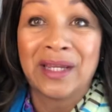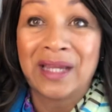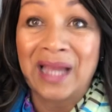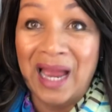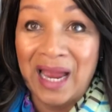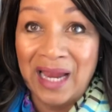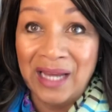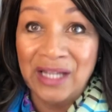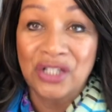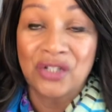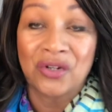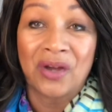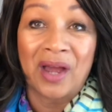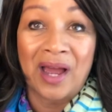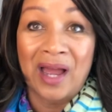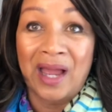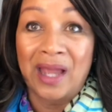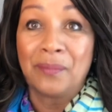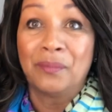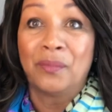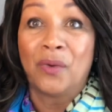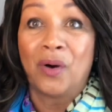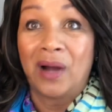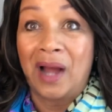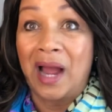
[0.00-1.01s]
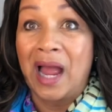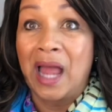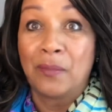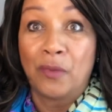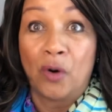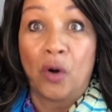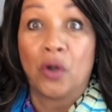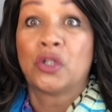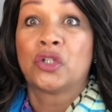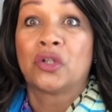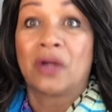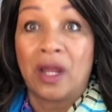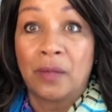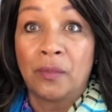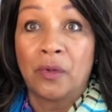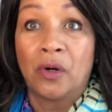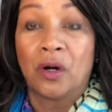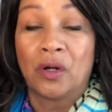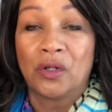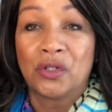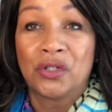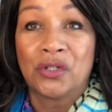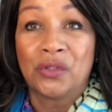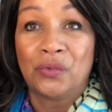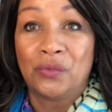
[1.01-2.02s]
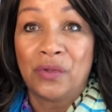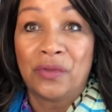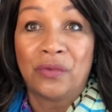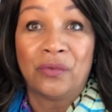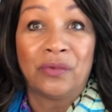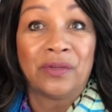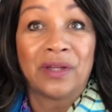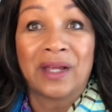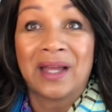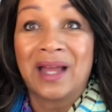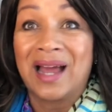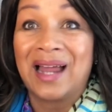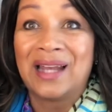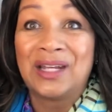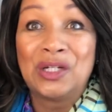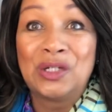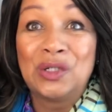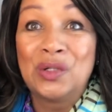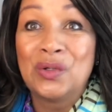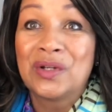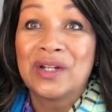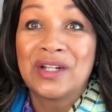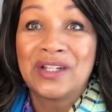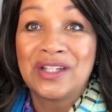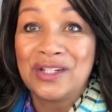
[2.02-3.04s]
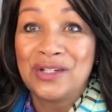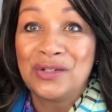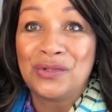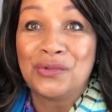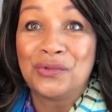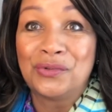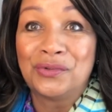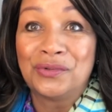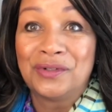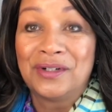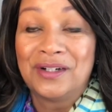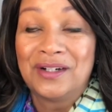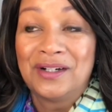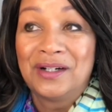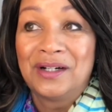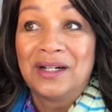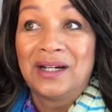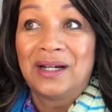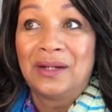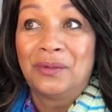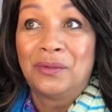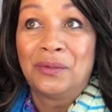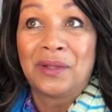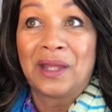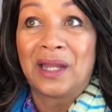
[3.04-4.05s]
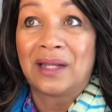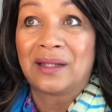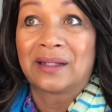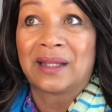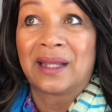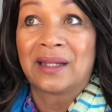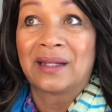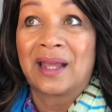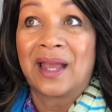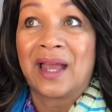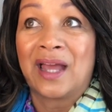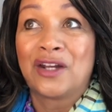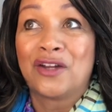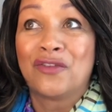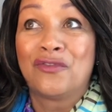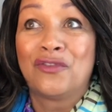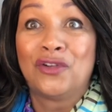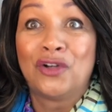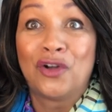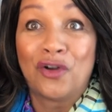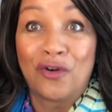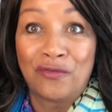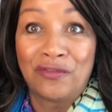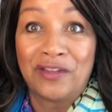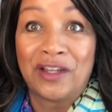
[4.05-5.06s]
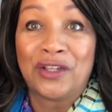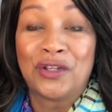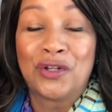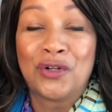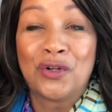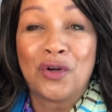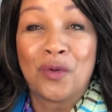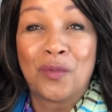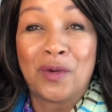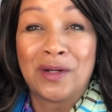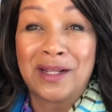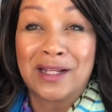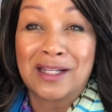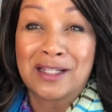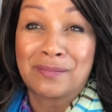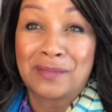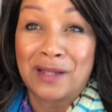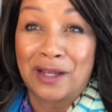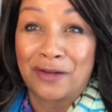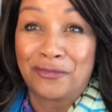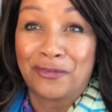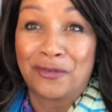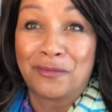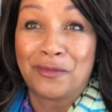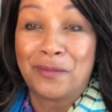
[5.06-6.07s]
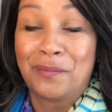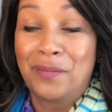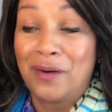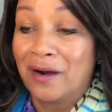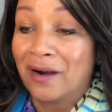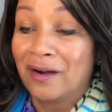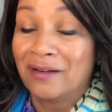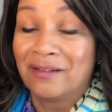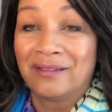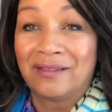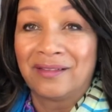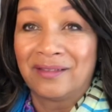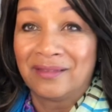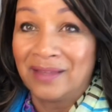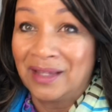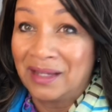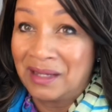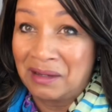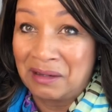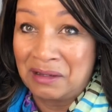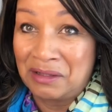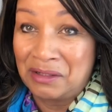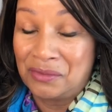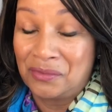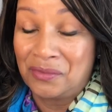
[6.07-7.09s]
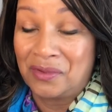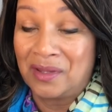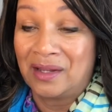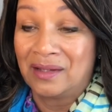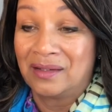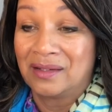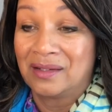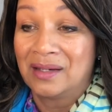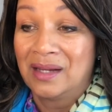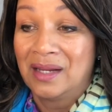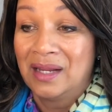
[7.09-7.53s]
eye to eyeball to eyeball with you. They can't look at you with that kind of love that you normally expect from a partner. They can't do that.